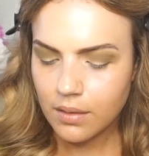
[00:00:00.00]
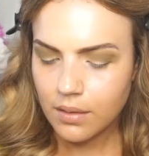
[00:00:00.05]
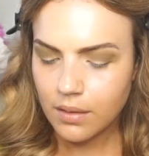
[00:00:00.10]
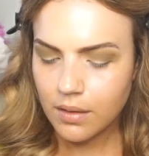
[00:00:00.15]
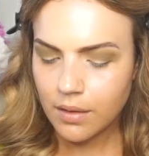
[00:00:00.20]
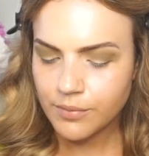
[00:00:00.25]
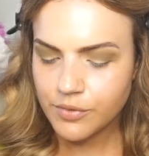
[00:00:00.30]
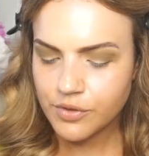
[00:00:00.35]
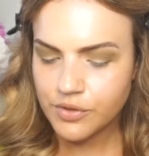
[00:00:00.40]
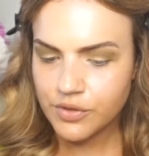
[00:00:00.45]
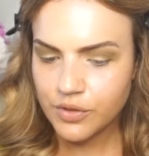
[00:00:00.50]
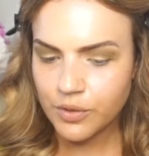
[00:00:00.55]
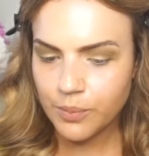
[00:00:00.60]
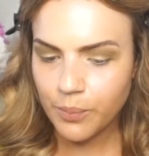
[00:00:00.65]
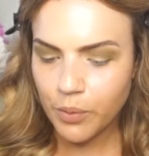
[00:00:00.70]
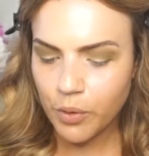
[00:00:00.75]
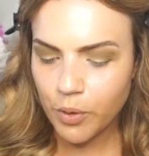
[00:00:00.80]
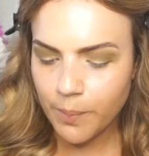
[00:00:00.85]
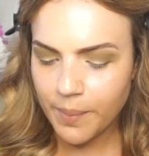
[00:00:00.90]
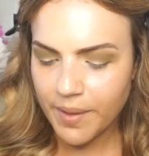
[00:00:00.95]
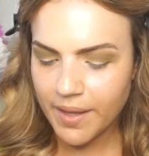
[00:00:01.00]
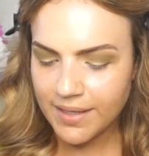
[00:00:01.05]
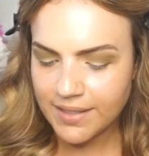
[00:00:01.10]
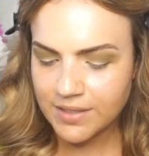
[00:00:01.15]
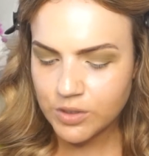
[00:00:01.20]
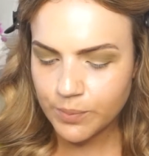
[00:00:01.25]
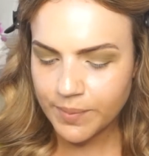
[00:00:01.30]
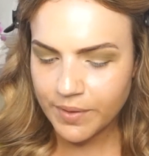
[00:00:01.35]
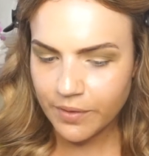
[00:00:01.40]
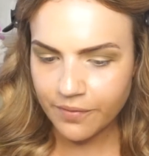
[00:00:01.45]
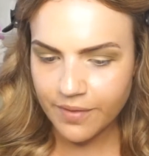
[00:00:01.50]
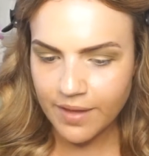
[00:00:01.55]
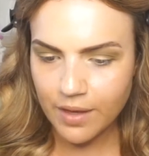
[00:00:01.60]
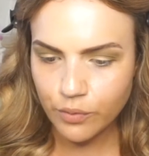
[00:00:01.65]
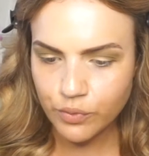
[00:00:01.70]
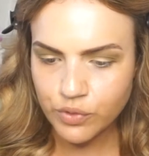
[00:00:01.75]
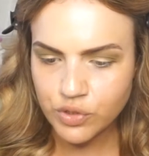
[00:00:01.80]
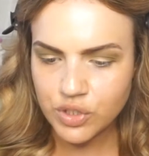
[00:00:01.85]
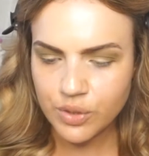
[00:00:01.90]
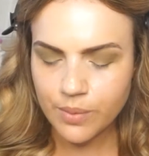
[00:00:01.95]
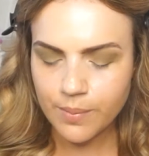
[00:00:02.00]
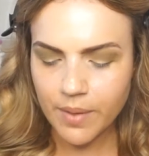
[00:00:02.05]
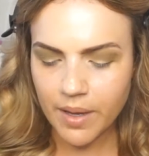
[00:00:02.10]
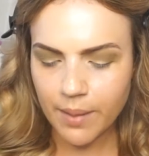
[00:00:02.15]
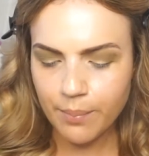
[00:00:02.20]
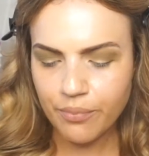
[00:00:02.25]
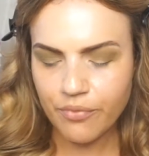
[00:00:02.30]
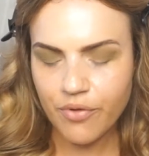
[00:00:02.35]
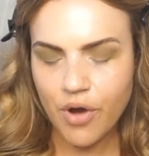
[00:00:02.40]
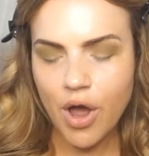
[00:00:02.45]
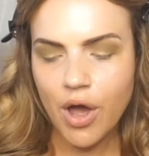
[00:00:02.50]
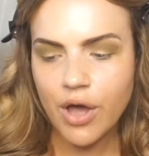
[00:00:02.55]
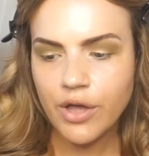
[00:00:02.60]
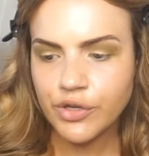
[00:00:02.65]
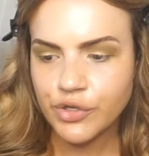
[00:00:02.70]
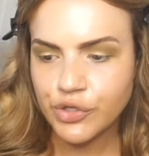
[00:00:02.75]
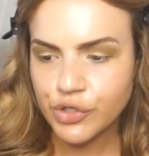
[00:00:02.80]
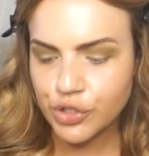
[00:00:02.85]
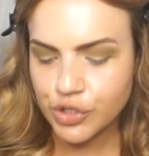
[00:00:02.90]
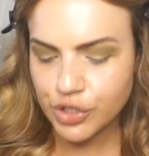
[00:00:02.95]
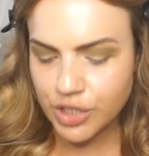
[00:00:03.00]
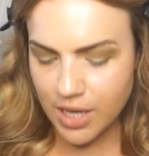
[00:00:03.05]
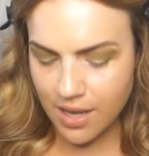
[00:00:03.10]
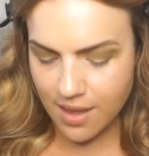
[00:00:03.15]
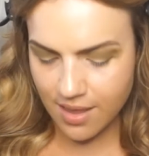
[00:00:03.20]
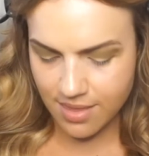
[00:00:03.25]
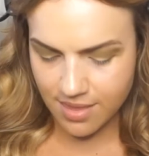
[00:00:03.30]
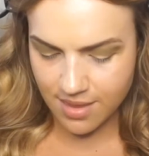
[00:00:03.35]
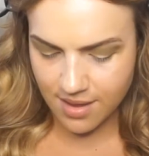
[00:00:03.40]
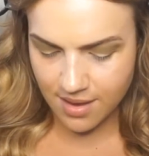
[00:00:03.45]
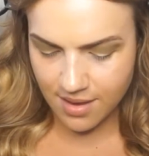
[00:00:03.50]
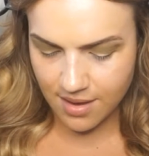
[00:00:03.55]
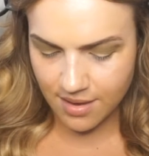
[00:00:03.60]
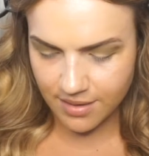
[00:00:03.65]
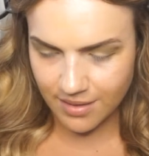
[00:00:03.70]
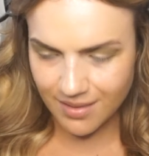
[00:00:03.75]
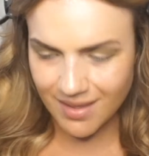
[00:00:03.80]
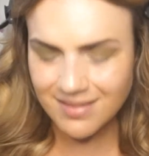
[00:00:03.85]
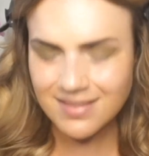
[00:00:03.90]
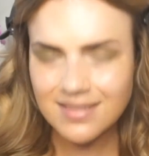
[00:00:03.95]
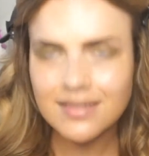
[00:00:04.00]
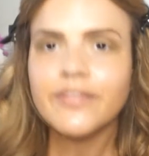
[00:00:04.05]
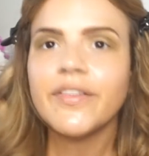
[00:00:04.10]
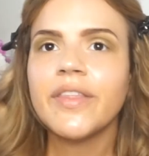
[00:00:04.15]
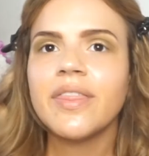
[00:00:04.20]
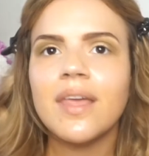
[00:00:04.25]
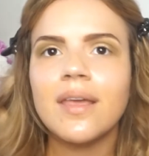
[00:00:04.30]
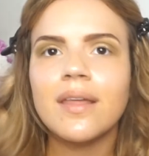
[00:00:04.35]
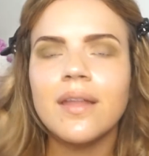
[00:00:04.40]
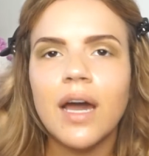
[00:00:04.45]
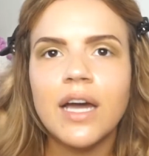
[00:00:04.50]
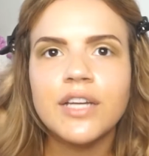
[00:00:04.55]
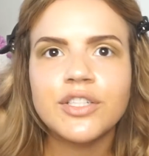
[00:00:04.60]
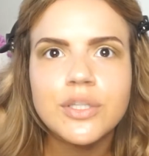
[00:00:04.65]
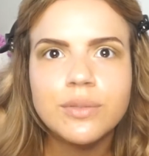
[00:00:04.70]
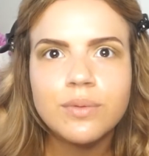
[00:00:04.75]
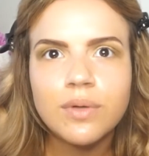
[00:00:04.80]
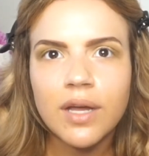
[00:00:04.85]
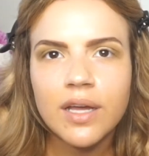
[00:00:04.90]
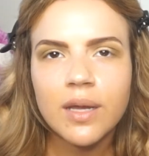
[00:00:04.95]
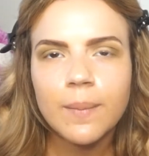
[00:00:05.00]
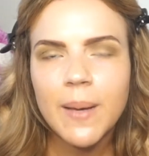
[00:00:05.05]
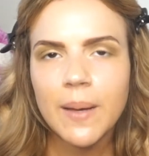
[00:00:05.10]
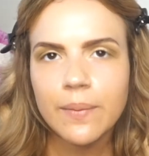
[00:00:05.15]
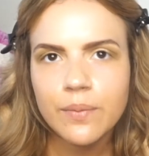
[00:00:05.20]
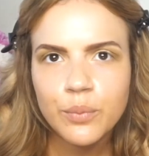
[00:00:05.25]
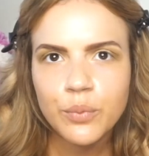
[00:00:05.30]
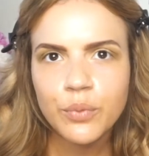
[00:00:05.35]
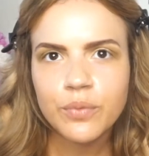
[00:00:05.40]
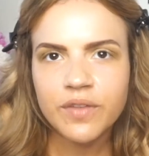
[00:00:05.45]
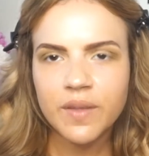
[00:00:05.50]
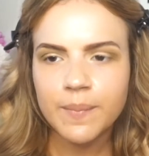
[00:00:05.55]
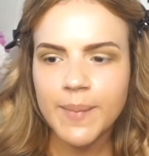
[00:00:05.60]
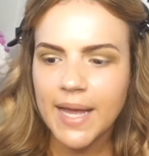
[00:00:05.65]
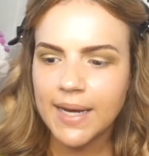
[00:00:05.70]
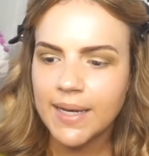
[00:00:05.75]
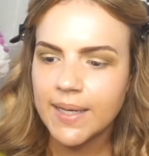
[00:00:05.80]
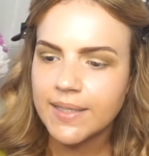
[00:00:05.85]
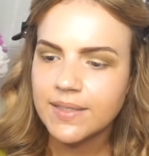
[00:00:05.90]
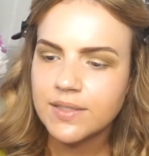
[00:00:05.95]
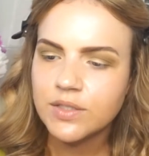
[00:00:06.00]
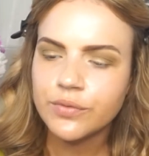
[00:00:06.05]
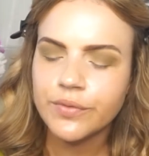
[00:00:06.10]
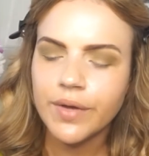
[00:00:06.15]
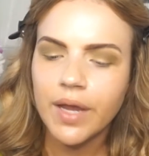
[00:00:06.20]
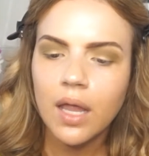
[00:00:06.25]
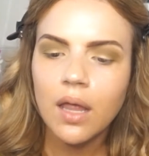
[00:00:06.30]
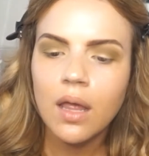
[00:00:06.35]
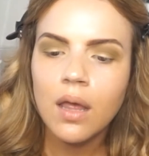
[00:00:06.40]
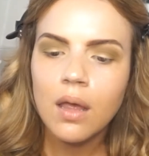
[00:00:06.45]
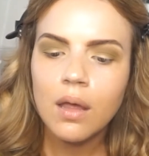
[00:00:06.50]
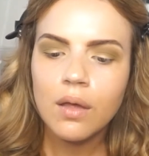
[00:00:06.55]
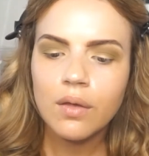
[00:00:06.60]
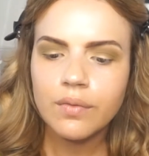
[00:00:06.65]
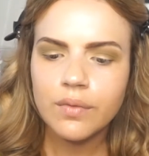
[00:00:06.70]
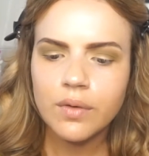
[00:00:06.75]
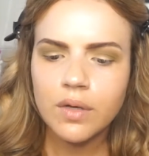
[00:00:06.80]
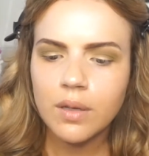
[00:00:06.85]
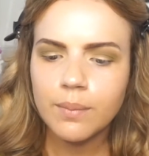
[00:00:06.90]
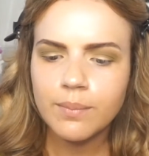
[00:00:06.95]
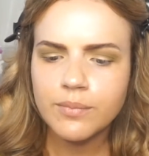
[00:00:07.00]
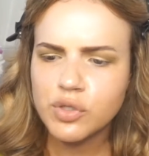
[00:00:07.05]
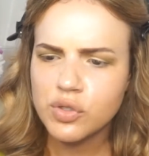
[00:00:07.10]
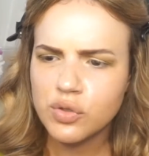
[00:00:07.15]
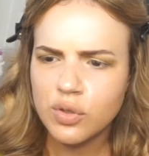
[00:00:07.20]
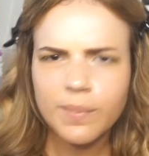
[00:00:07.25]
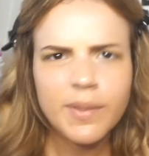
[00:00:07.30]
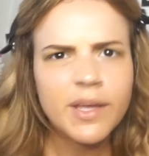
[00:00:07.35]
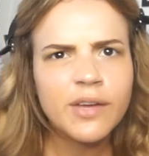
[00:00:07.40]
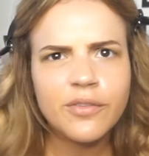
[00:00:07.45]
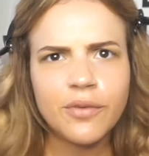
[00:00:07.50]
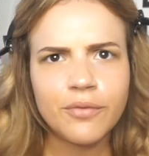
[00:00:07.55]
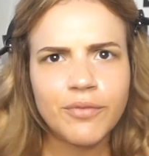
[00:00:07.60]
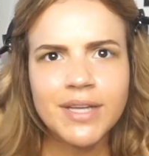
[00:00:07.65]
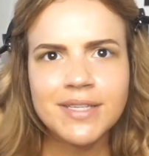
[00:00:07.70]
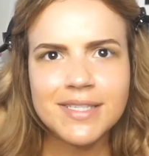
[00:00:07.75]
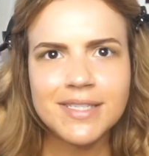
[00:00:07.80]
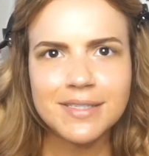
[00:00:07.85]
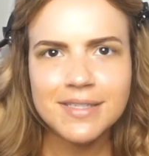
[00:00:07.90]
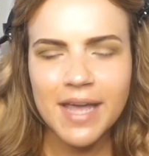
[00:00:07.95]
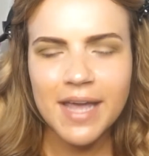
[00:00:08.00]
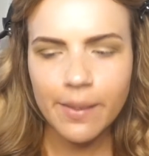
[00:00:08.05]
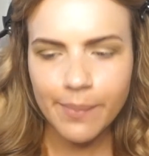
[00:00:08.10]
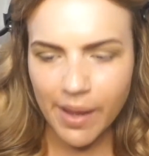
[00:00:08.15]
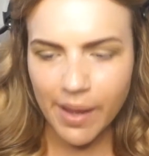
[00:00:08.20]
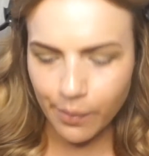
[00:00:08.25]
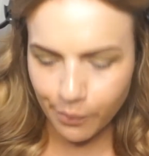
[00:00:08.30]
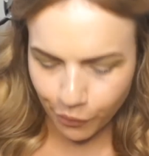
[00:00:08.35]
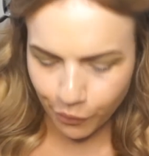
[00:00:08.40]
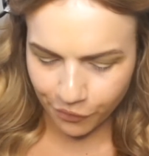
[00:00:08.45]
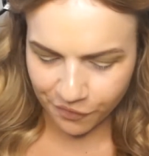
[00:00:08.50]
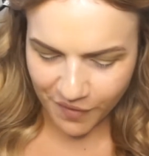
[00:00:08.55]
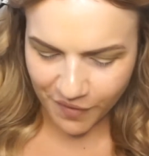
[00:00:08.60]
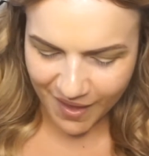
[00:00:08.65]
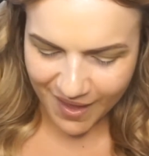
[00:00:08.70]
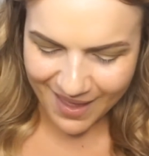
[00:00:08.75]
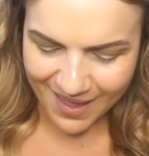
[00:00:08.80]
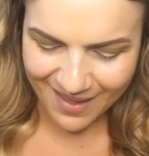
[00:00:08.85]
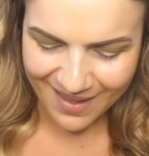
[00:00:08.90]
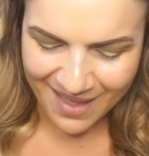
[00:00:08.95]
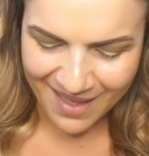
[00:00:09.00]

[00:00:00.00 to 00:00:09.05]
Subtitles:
I'm just going to pop a little bit of that onto my brush, and that's another thing that I don't like about the Morphe palette. Sorry, I feel like I'm just on a bit of a rant today about Morphe.